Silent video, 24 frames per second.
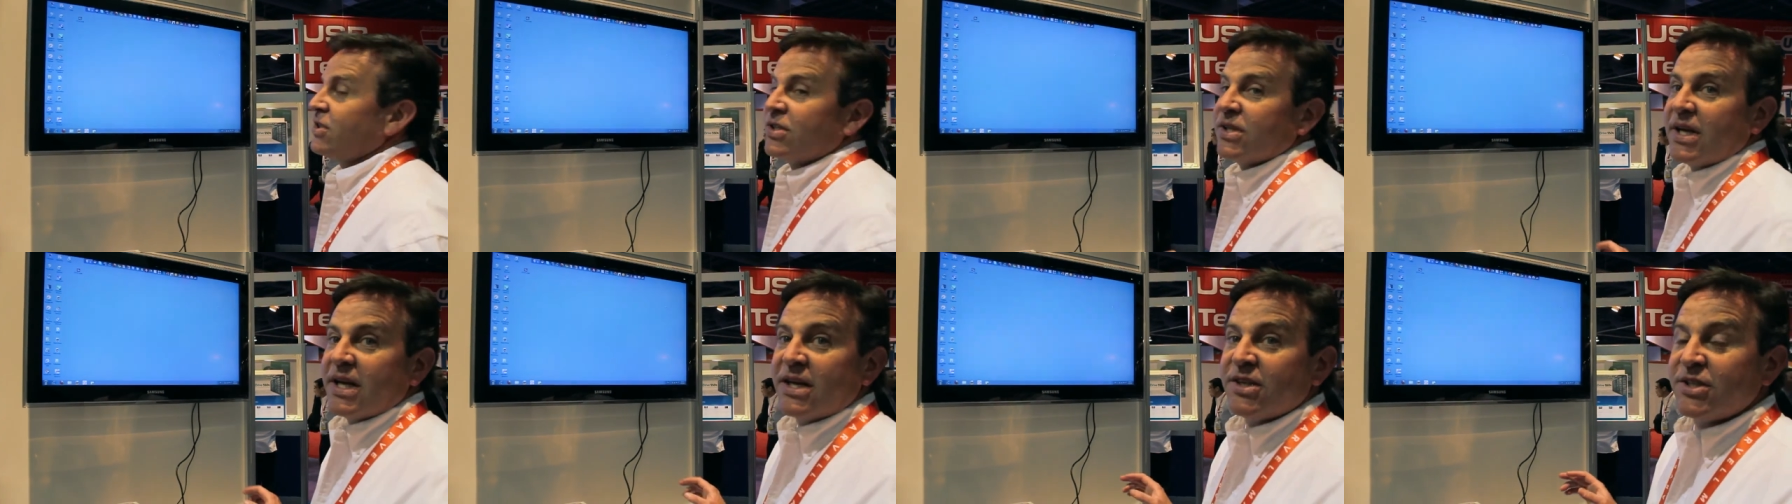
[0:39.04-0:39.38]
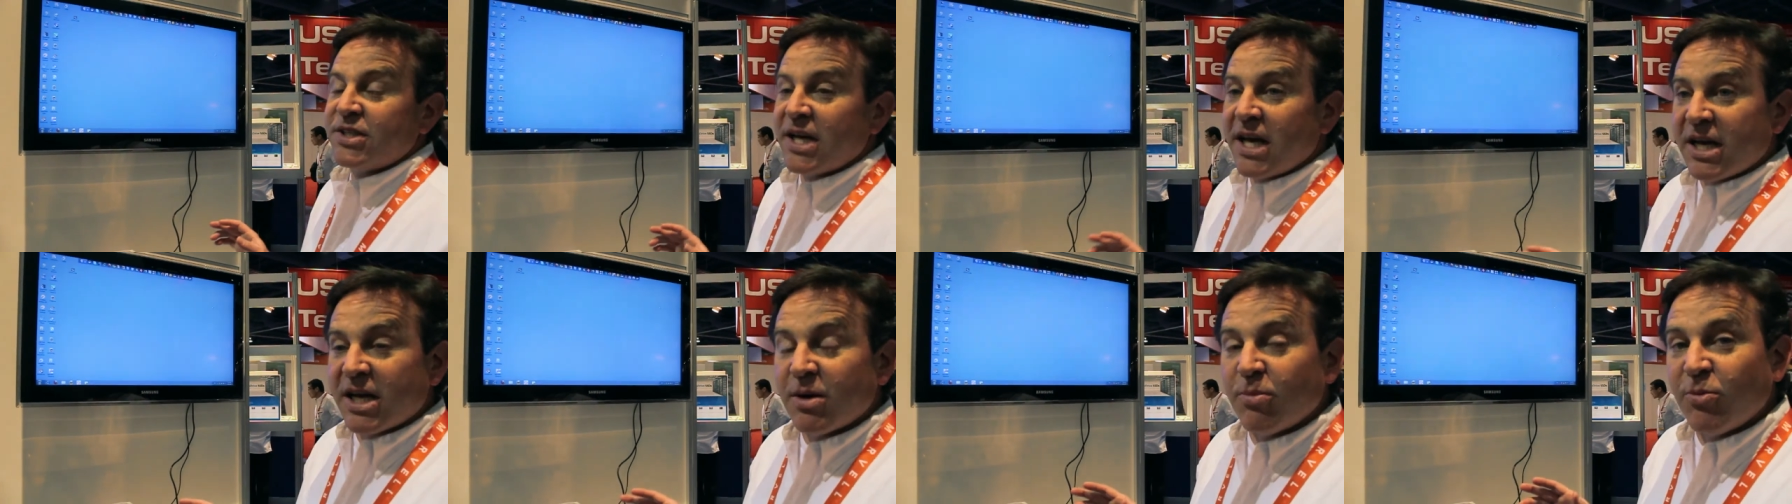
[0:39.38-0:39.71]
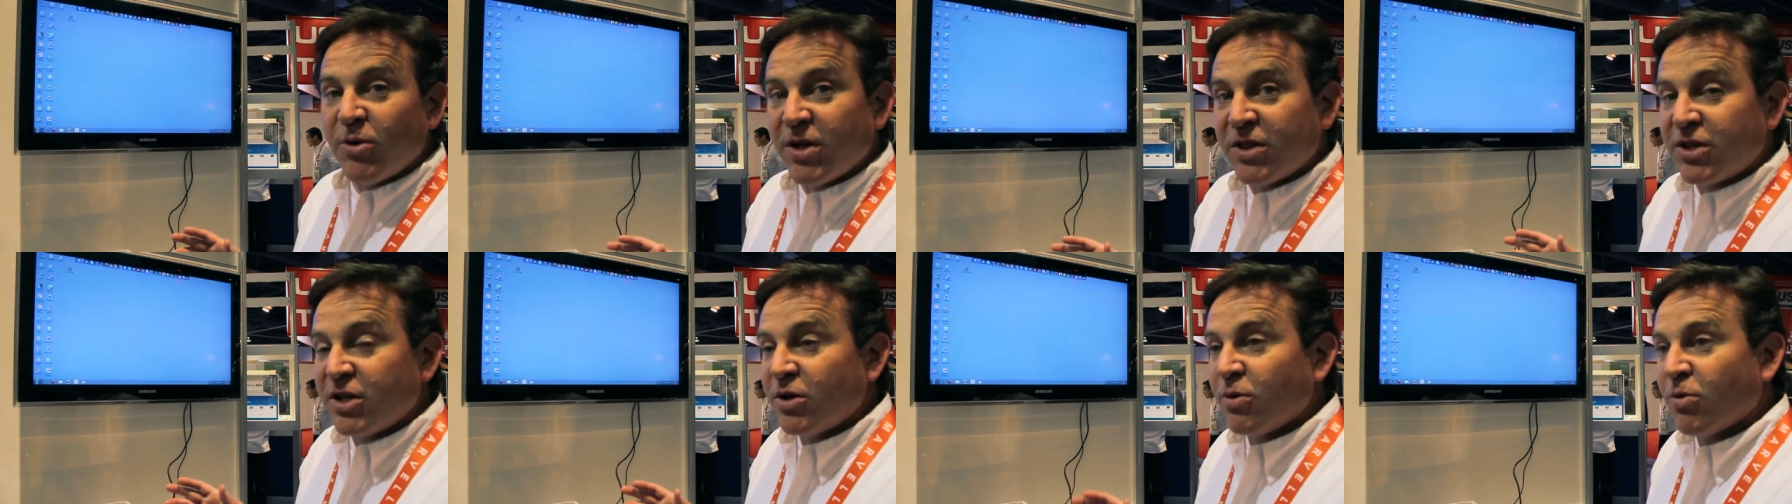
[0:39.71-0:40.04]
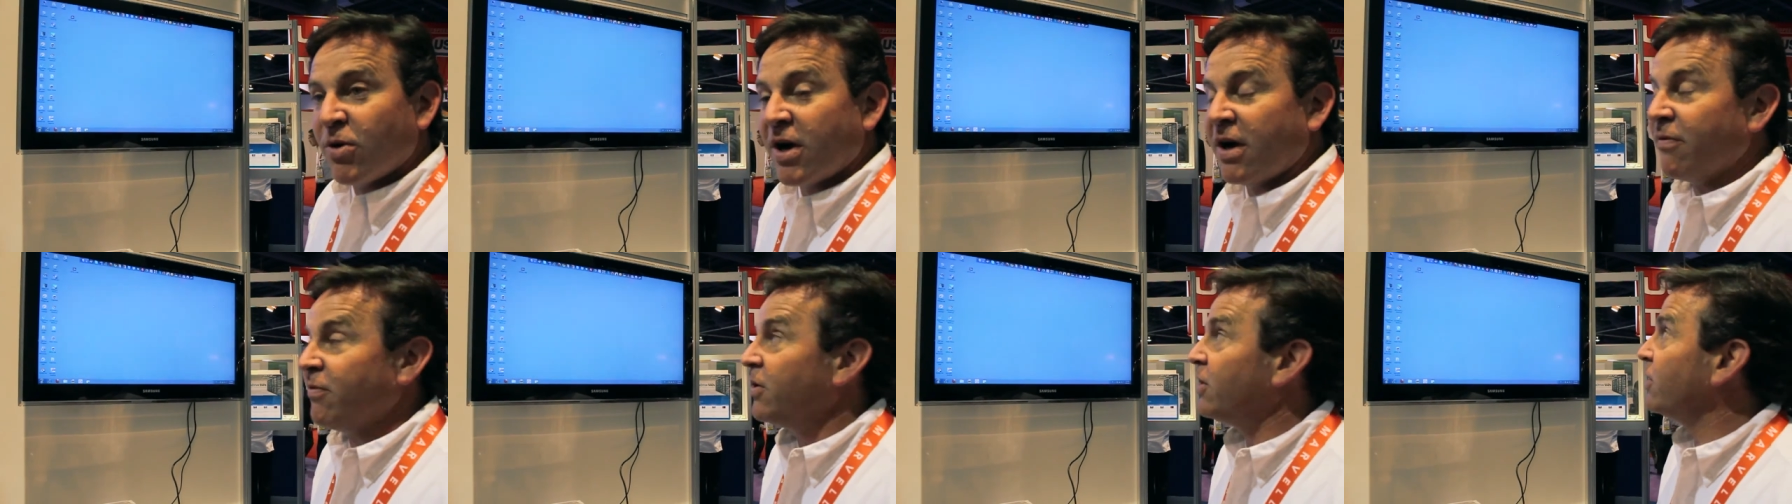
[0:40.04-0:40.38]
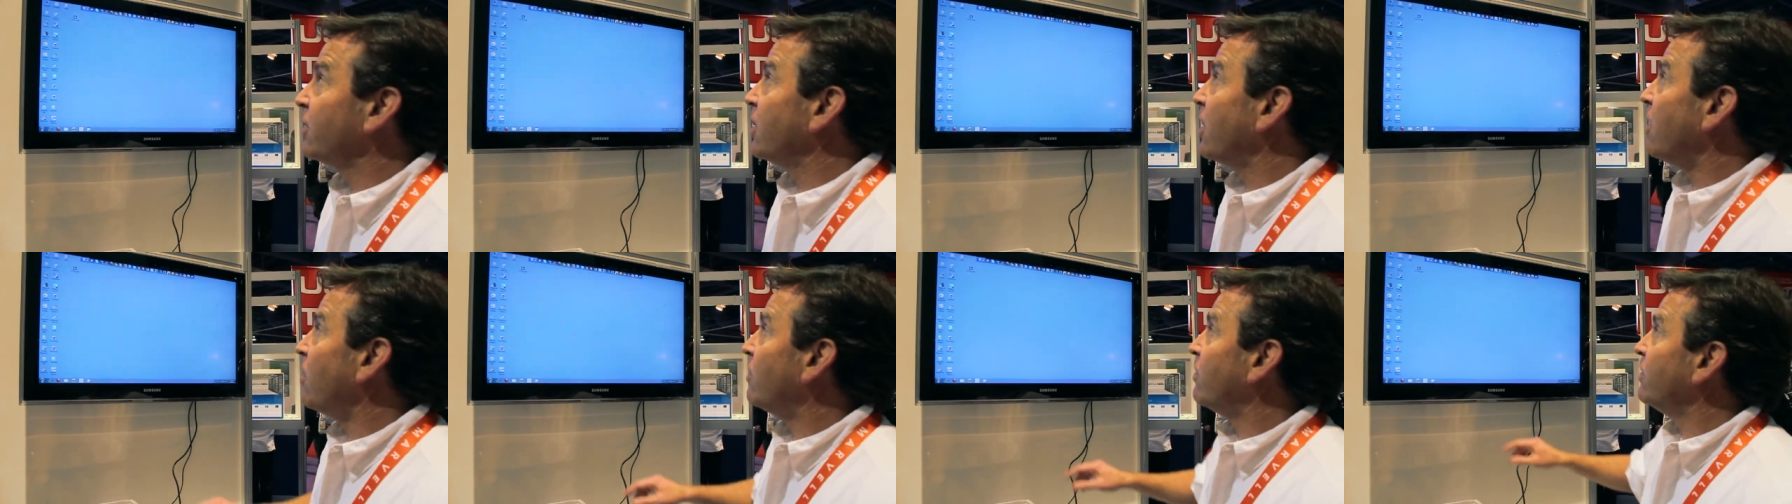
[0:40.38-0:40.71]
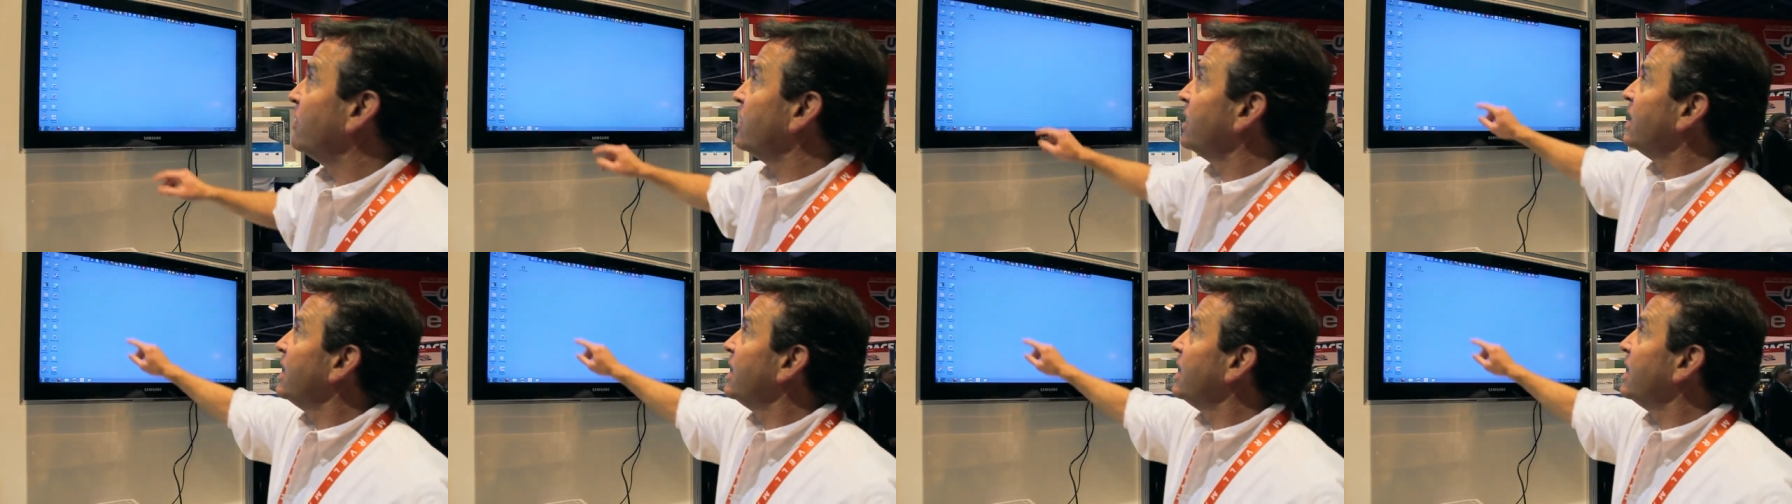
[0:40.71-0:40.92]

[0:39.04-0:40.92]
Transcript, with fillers: and take them with you wherever you go.